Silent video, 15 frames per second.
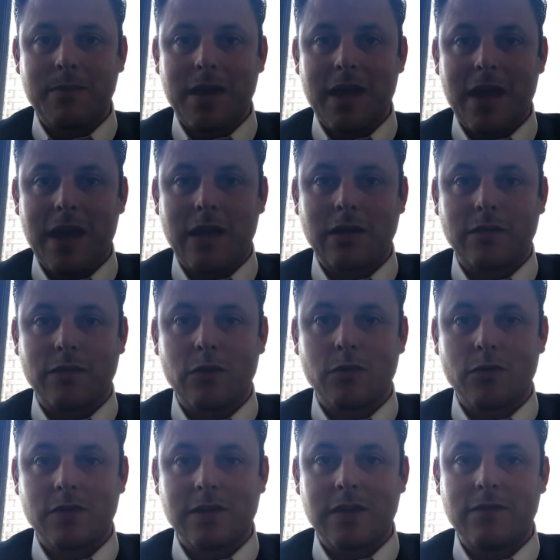and if you
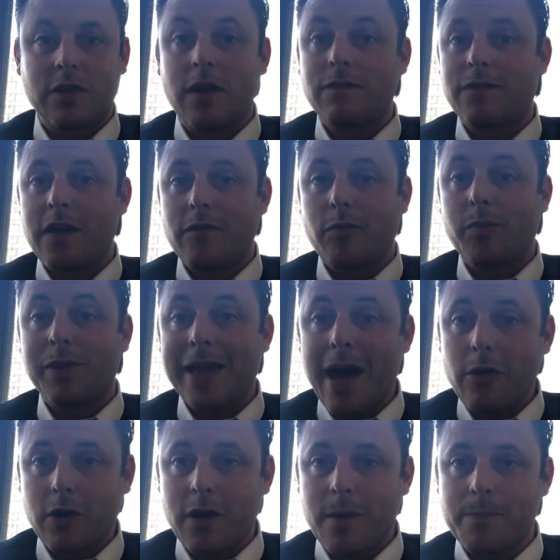receive an unfavorable
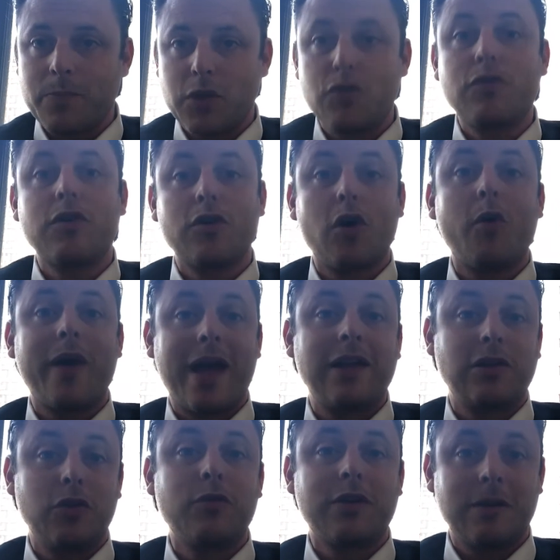outcome, you can go ahead
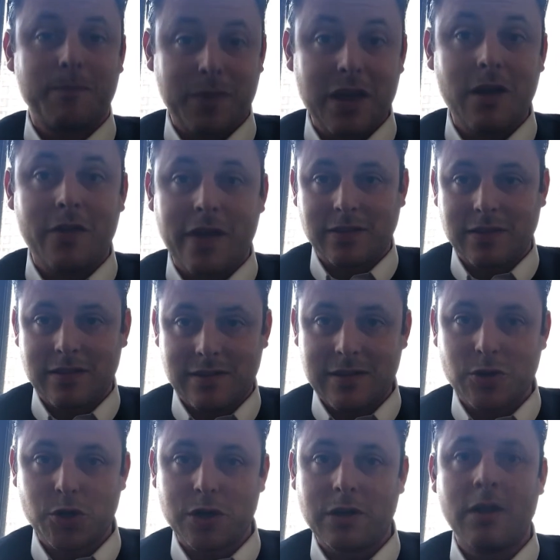and you can appeal
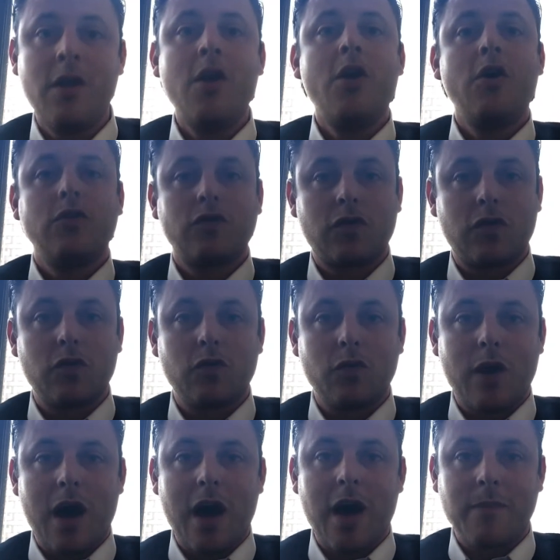decision to
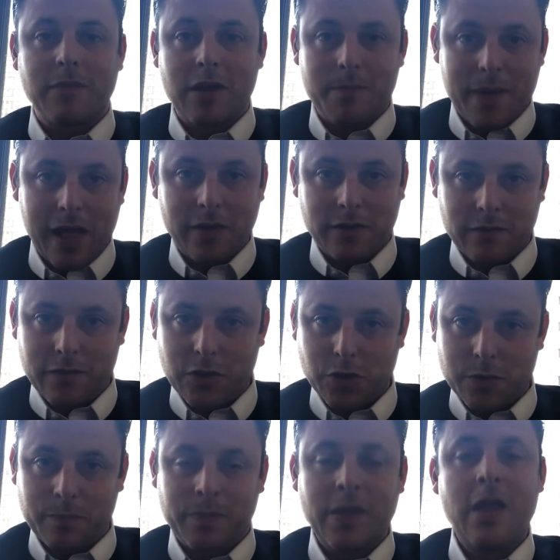the appellate division.